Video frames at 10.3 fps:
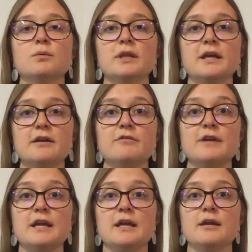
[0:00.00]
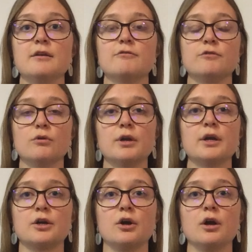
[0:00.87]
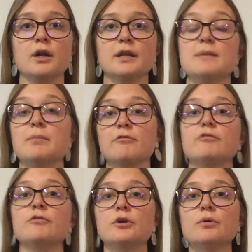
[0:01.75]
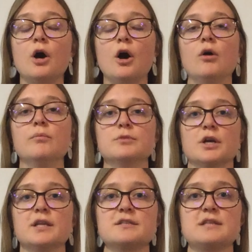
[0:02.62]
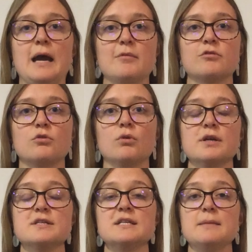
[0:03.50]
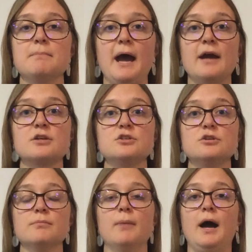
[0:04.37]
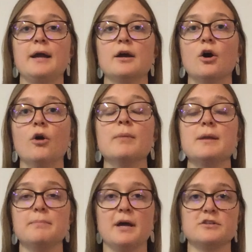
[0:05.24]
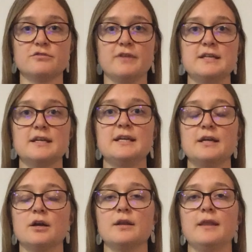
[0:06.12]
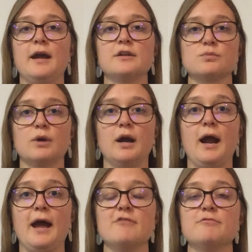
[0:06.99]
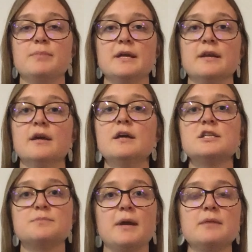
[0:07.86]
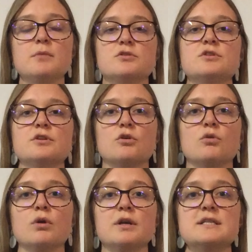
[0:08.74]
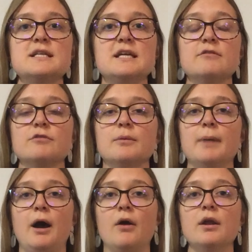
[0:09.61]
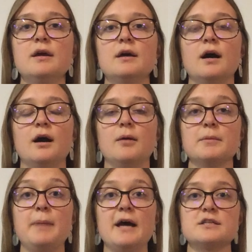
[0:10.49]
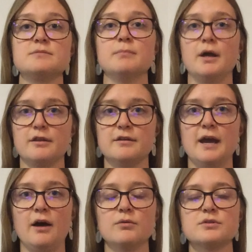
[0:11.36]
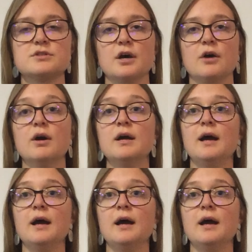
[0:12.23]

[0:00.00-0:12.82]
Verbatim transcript: live in Florida currently, but flew home during this time of quarantine back to my home in Pennsylvania here. And that is where I have been spending most of the quarantine for about um, the past month now. So